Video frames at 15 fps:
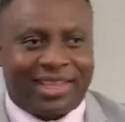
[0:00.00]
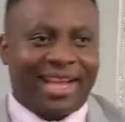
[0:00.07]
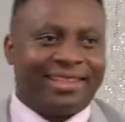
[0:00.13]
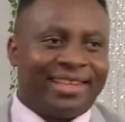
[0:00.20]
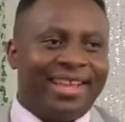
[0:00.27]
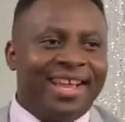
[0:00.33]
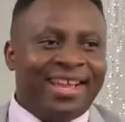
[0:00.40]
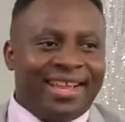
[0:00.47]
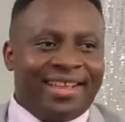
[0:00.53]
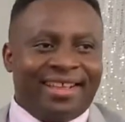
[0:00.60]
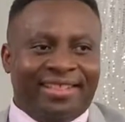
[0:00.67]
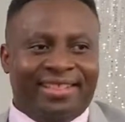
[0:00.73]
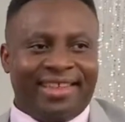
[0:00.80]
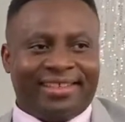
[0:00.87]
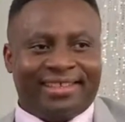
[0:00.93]
that
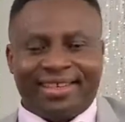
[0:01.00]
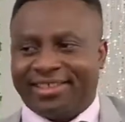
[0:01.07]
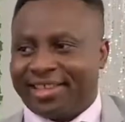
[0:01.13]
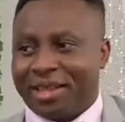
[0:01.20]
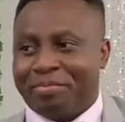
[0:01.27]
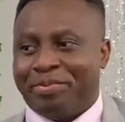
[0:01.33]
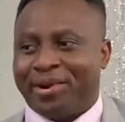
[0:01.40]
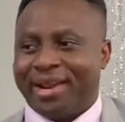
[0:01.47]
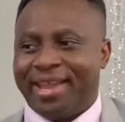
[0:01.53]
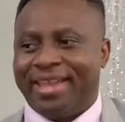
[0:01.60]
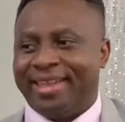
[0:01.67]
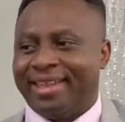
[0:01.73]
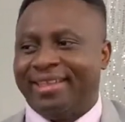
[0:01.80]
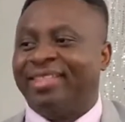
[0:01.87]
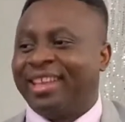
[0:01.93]
this is a
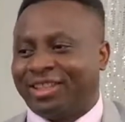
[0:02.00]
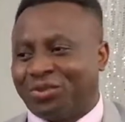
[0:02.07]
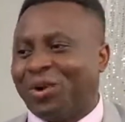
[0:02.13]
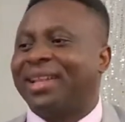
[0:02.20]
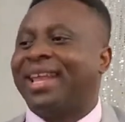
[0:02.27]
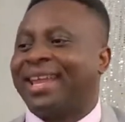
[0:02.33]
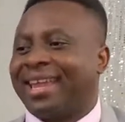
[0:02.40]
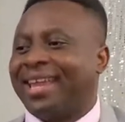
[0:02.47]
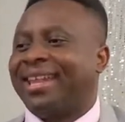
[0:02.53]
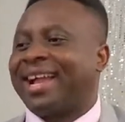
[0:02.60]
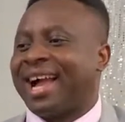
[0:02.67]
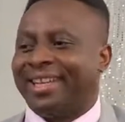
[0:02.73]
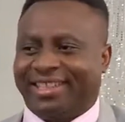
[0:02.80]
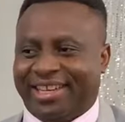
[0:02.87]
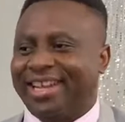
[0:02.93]
prey. This one I can
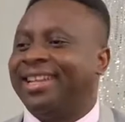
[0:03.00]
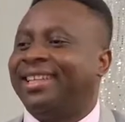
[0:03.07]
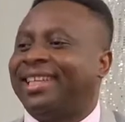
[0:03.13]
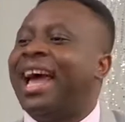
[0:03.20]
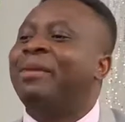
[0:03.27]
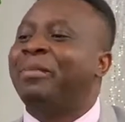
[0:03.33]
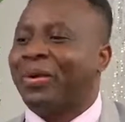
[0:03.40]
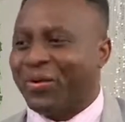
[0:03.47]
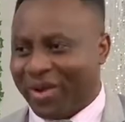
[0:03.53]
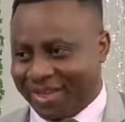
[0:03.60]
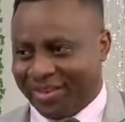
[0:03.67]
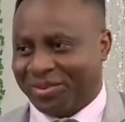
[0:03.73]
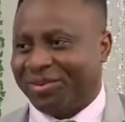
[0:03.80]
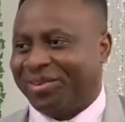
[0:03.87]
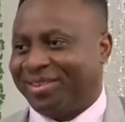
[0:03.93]
catch anytime I
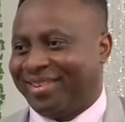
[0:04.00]
want to.